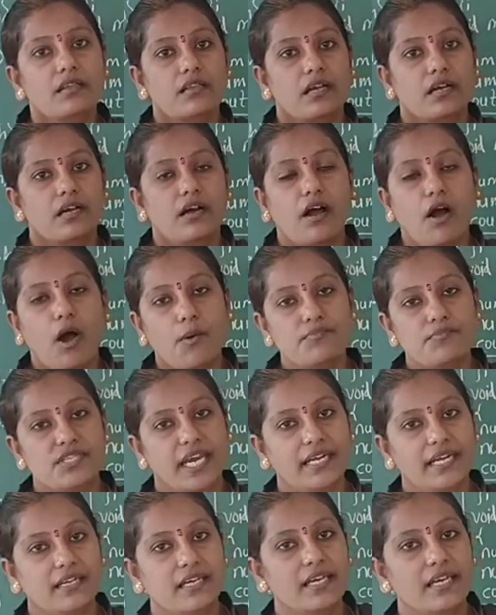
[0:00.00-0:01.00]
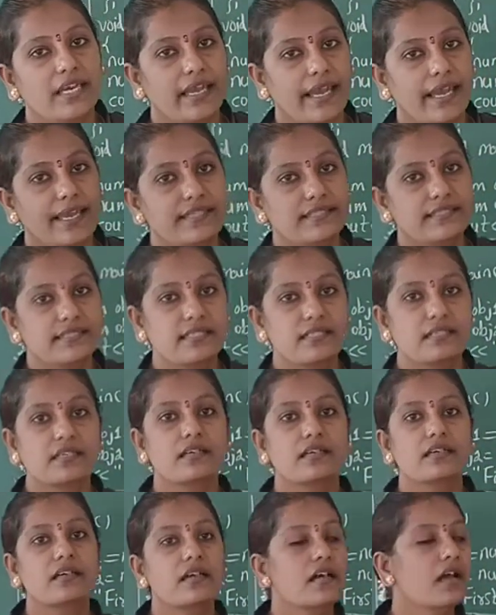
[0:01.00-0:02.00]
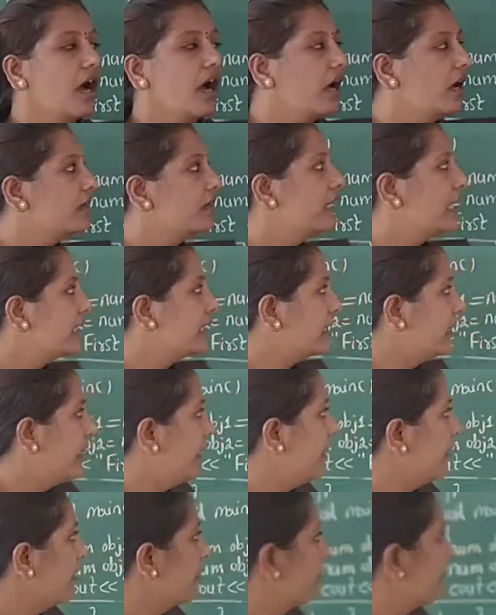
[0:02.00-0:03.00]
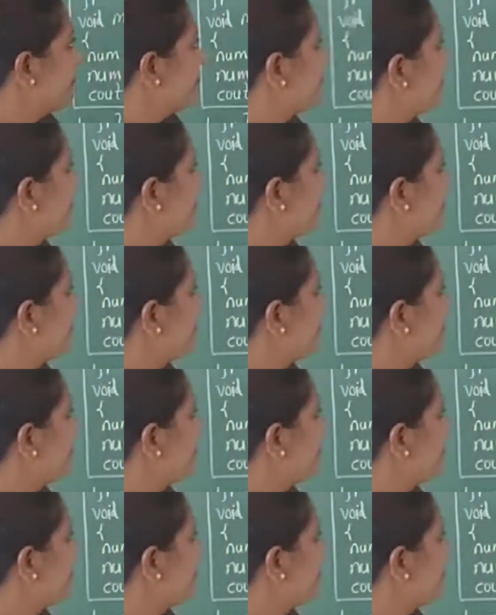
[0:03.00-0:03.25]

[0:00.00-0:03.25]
the object is declared